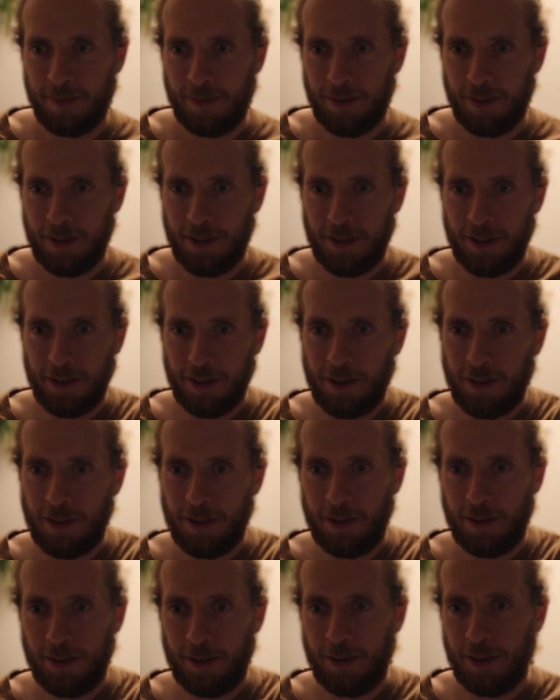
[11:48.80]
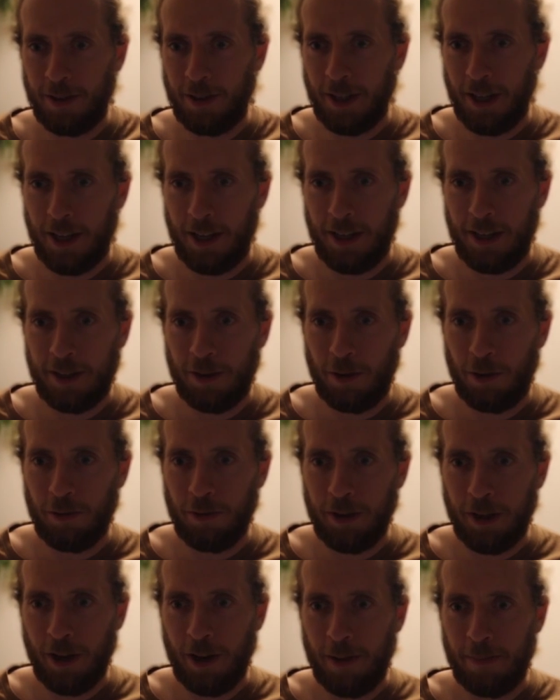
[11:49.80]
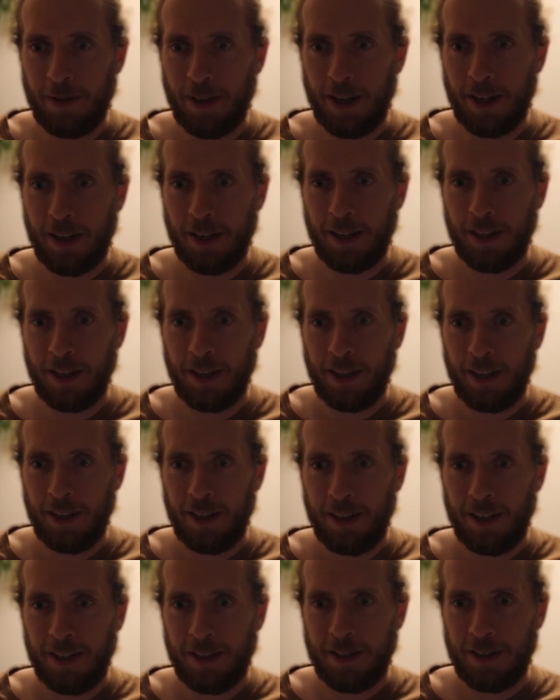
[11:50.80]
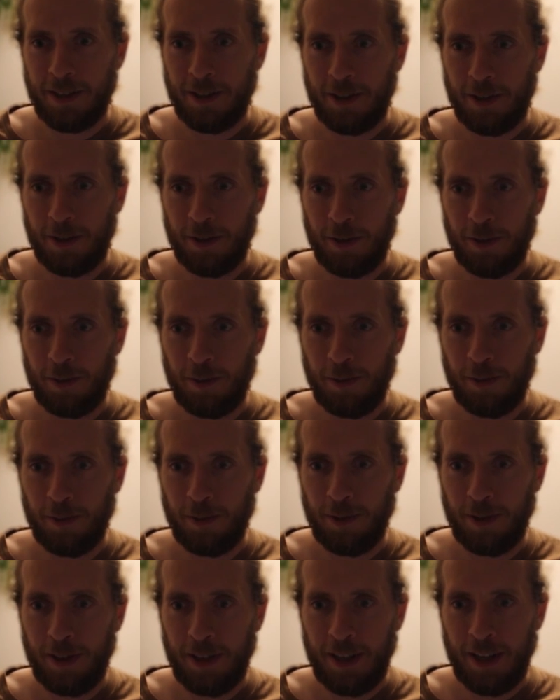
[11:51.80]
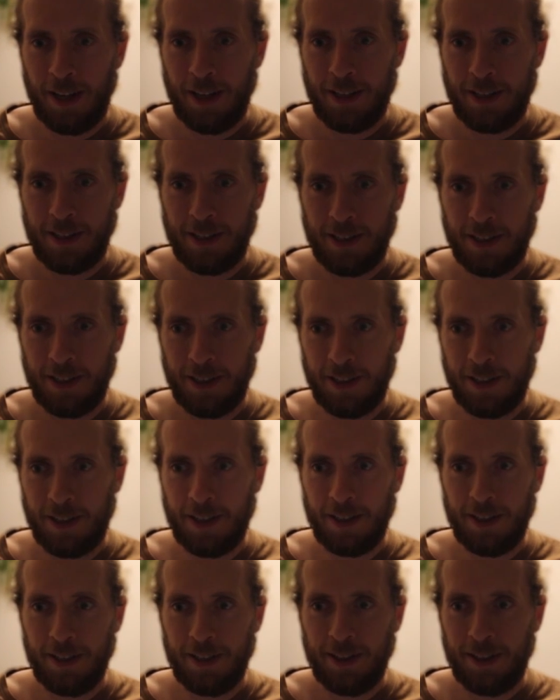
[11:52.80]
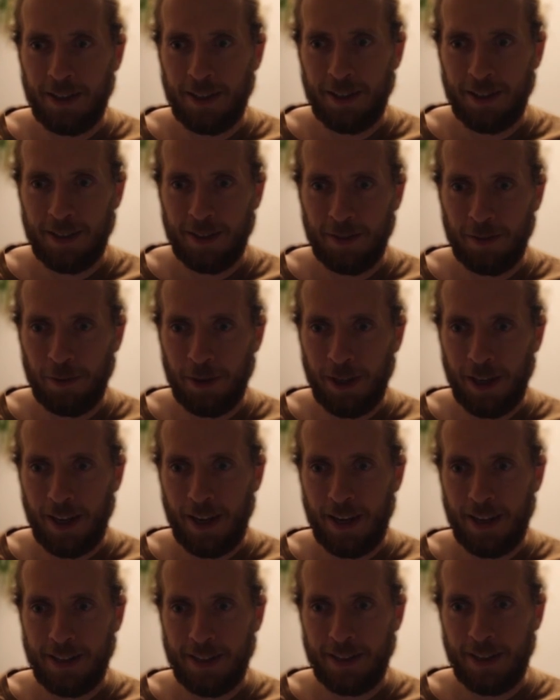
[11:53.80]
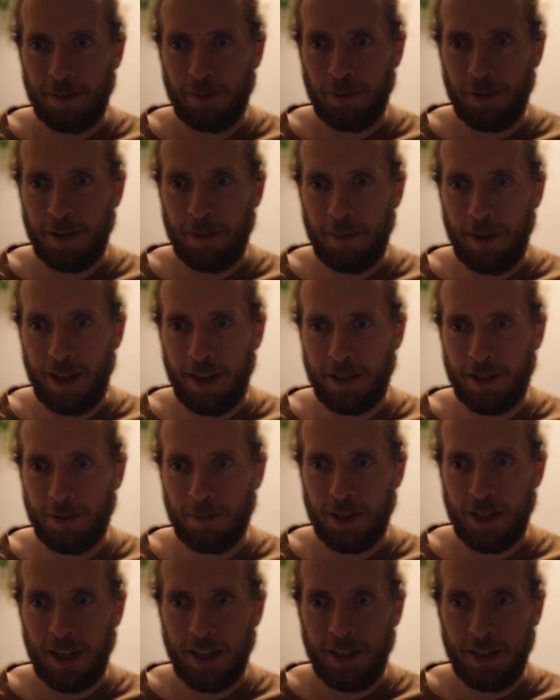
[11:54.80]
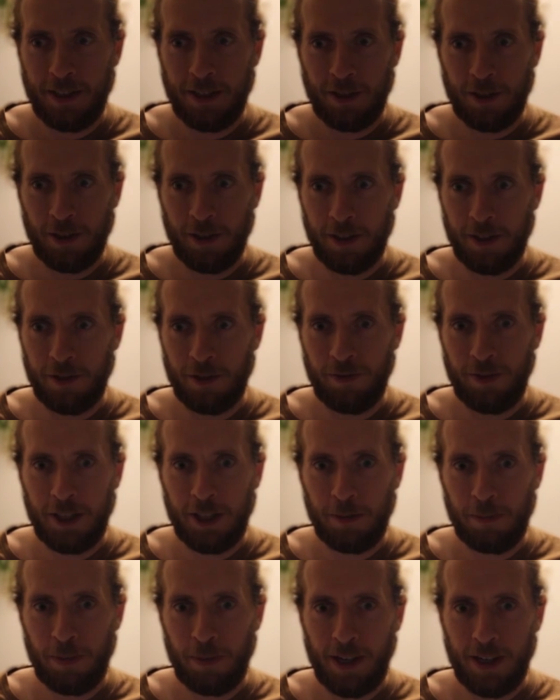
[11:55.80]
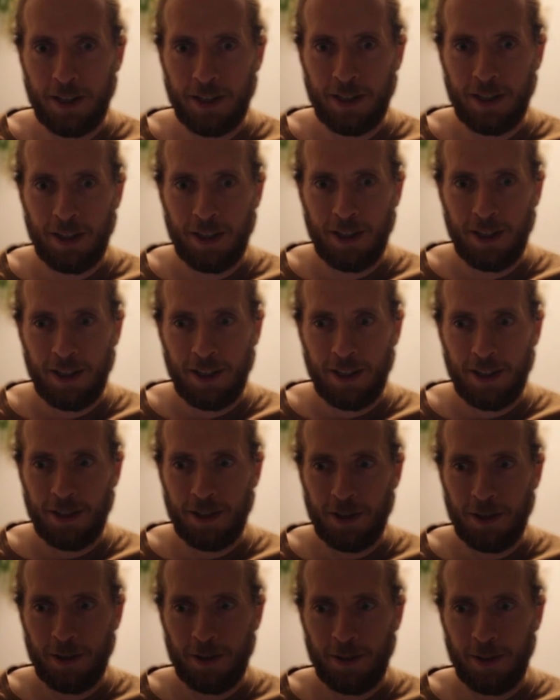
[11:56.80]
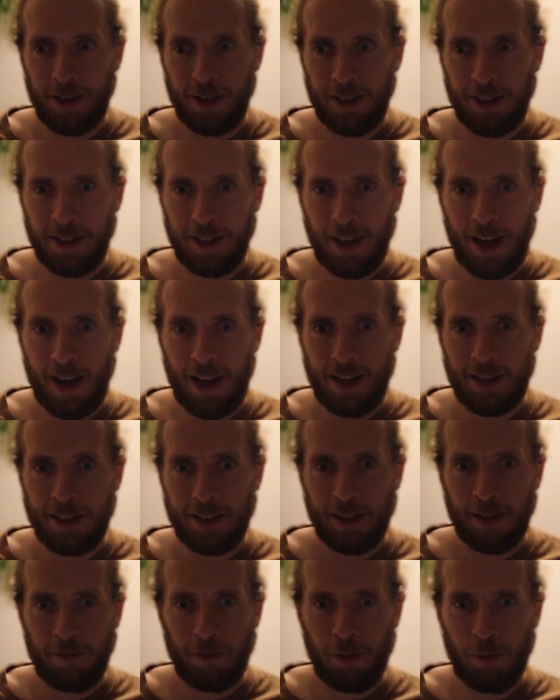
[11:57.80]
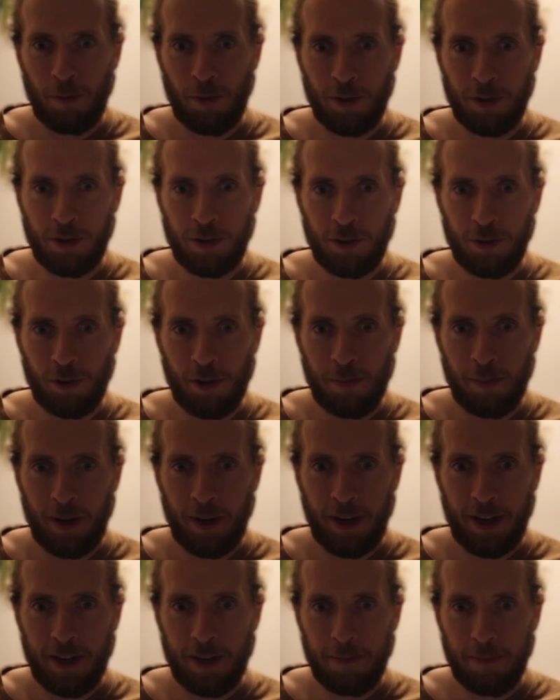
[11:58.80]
So, oh yeah, it already updated. So it has realized that we made some changes on this feature branch. So it asks if we want to compare and